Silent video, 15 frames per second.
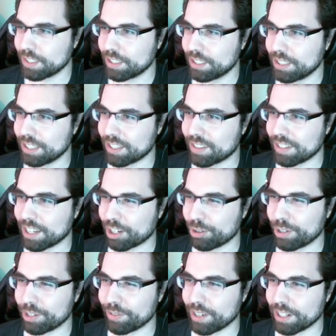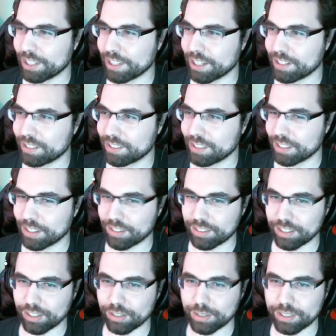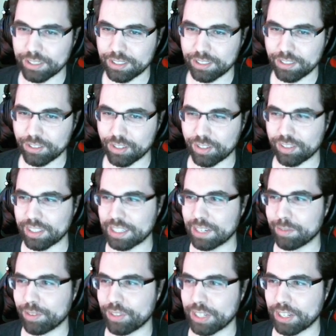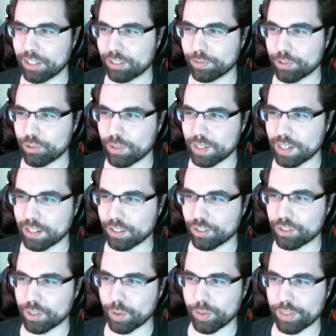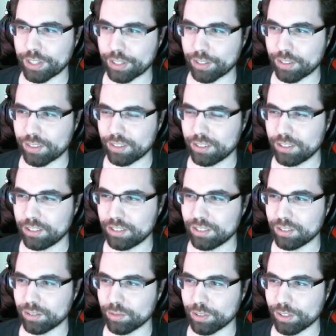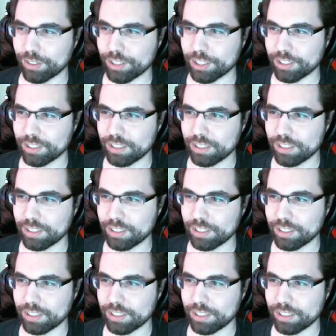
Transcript: It's not quite ready yet, and so just like everything else, we try not to show things too early.